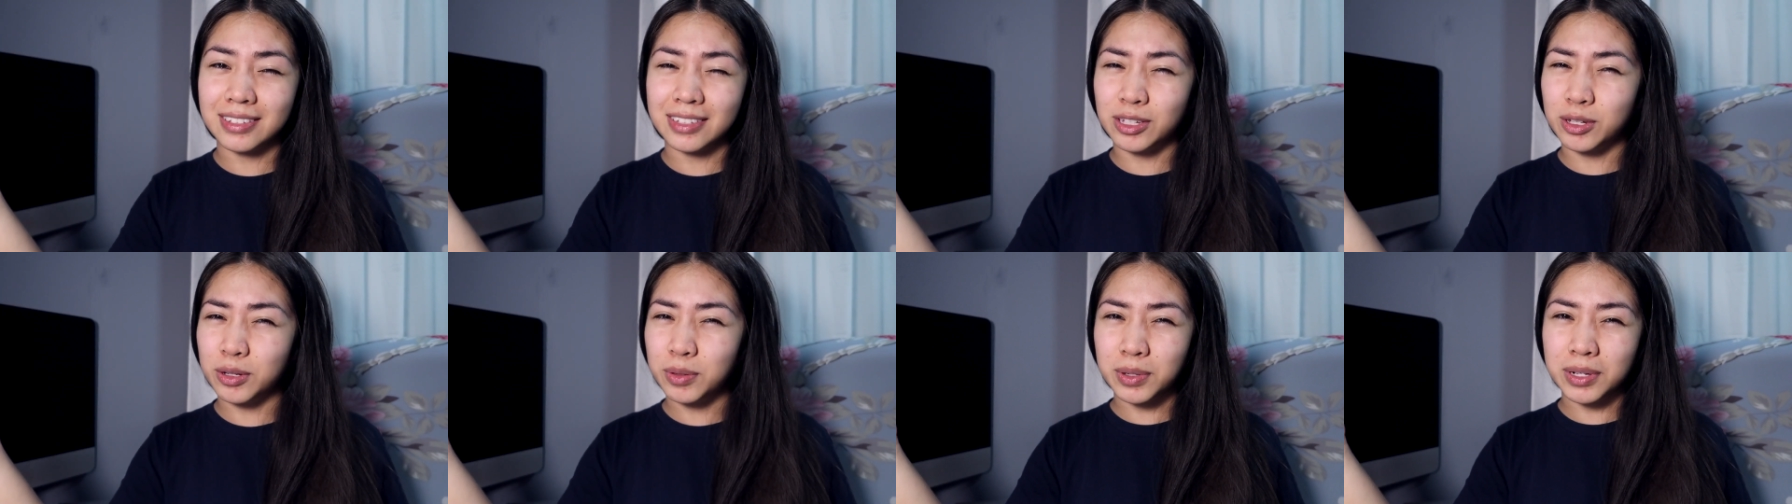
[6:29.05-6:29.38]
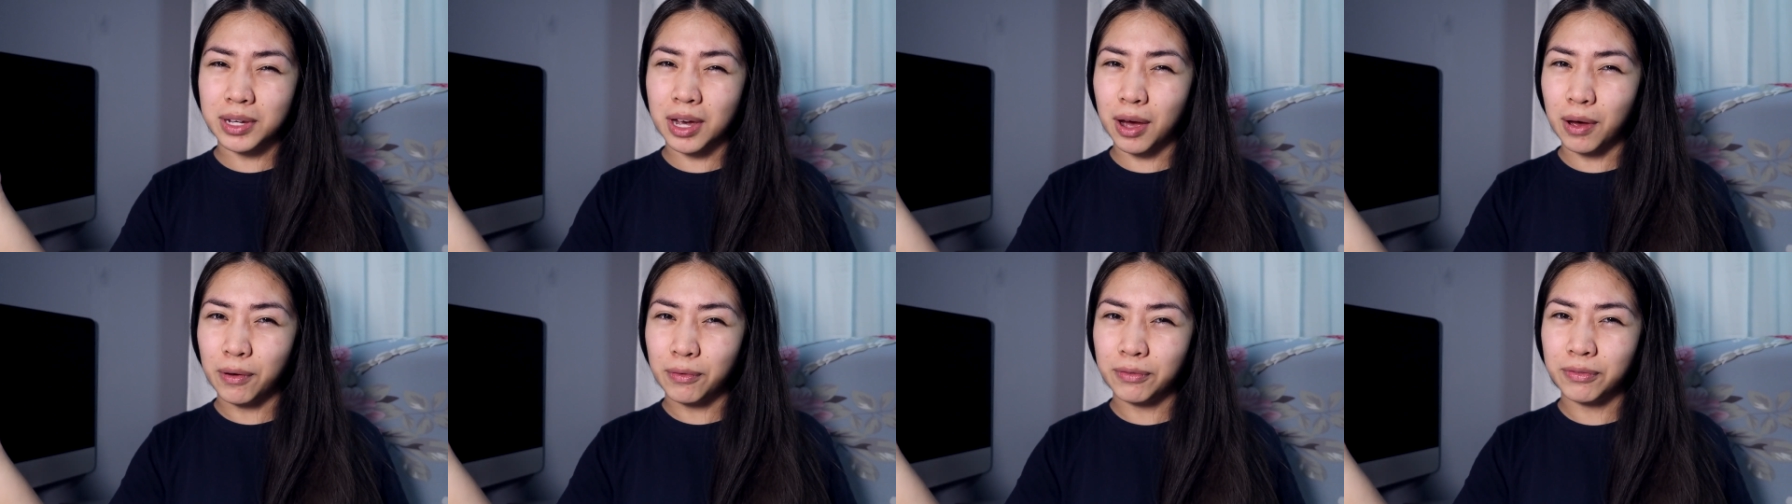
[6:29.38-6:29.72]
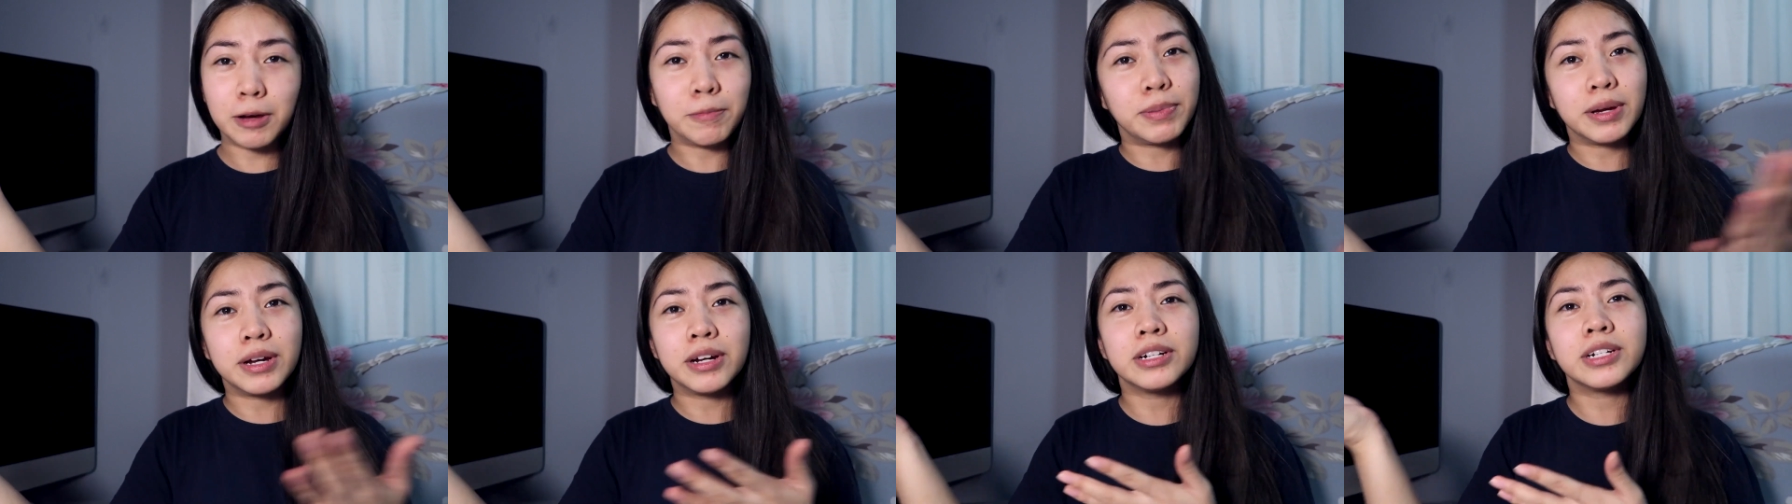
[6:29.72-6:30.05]
too tough
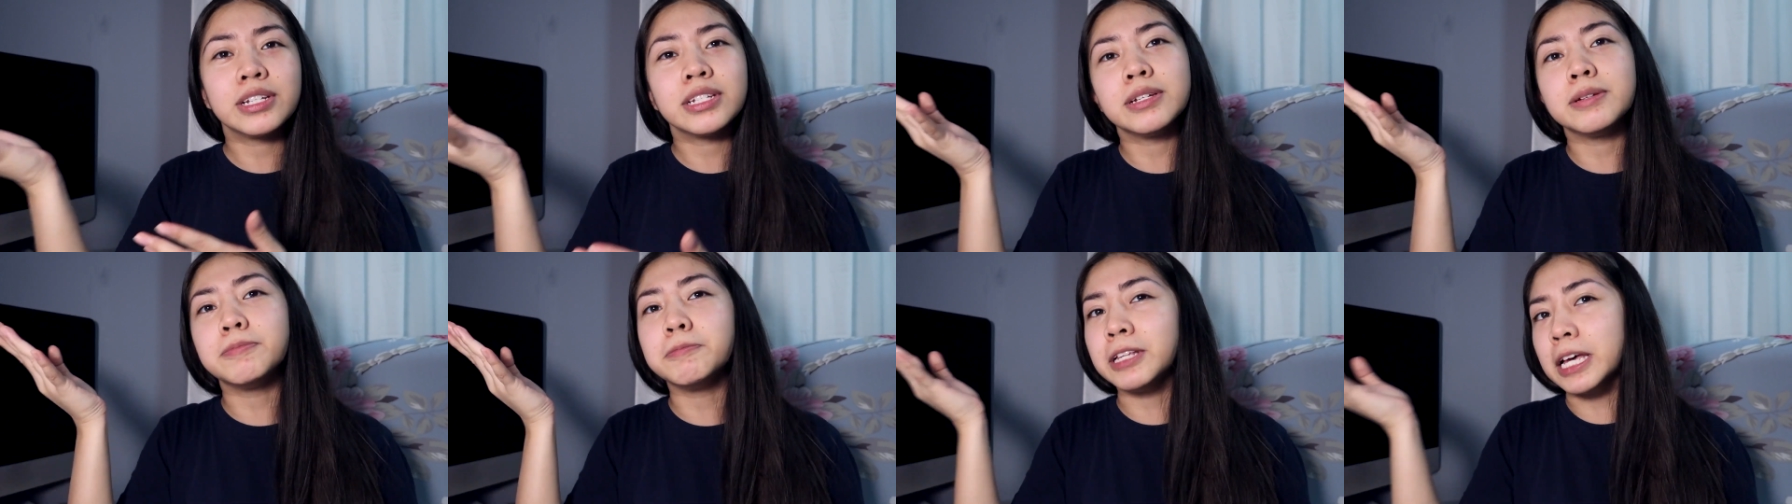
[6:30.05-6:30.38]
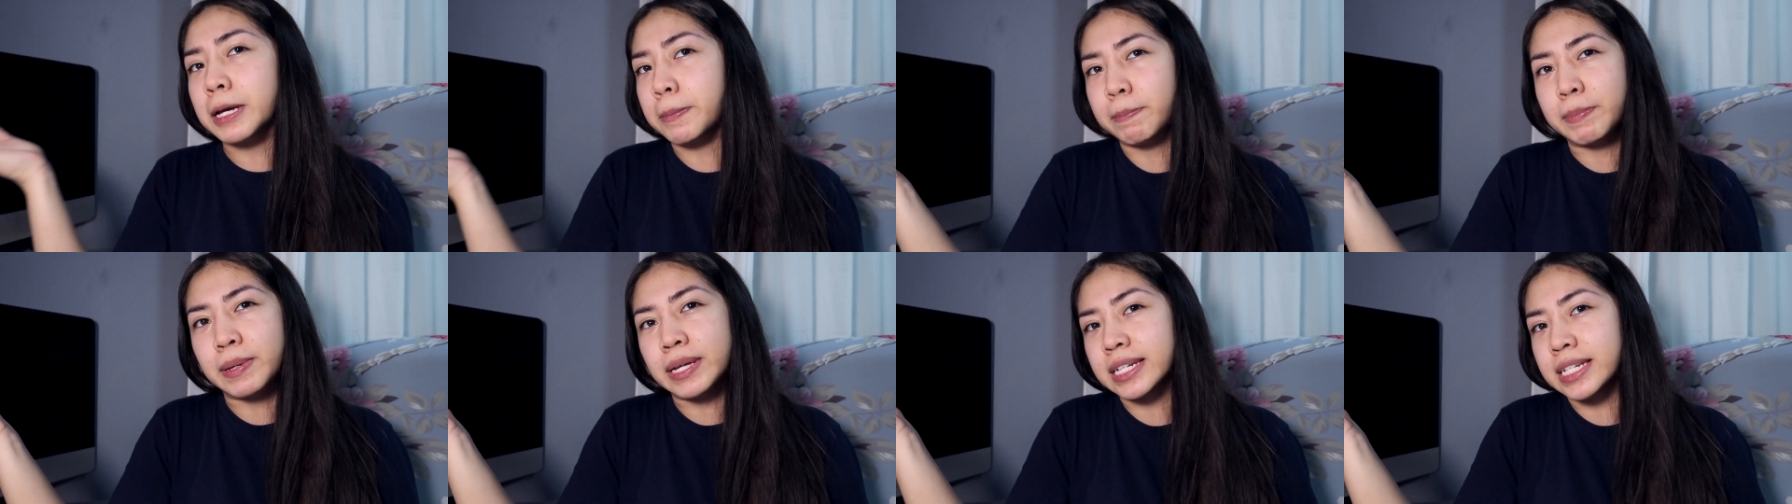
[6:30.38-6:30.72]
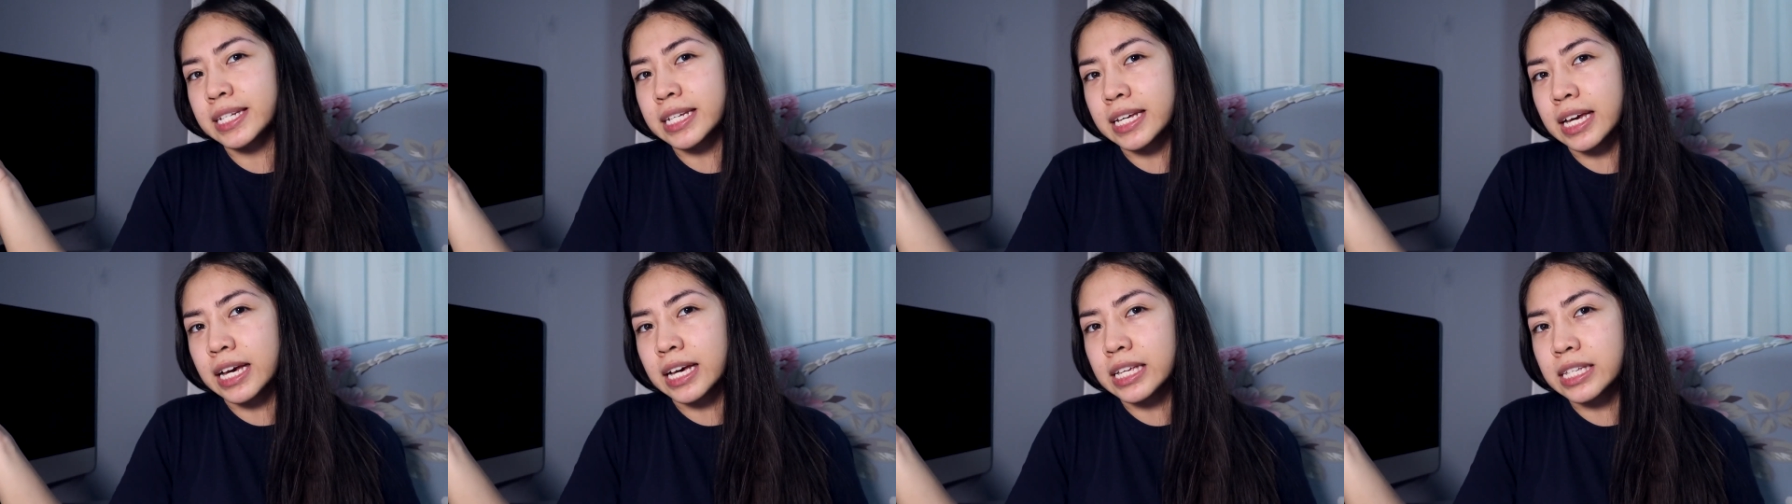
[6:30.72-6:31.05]
compared to like
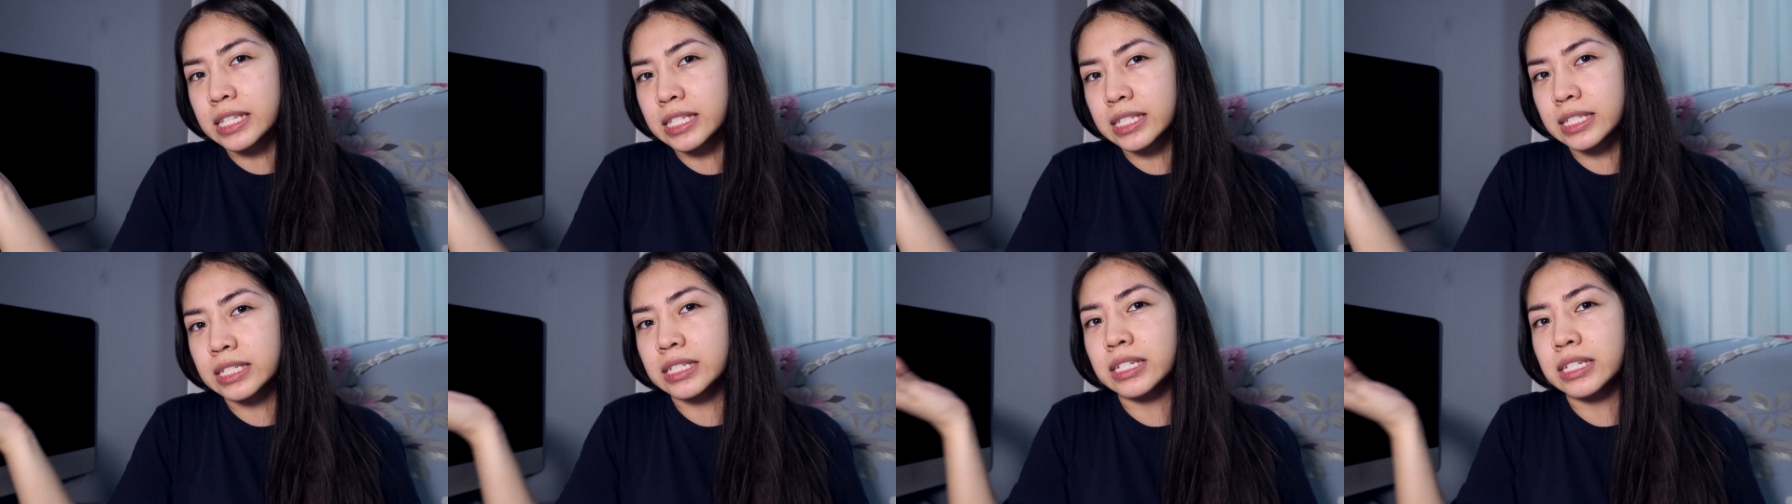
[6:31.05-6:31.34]
BTS.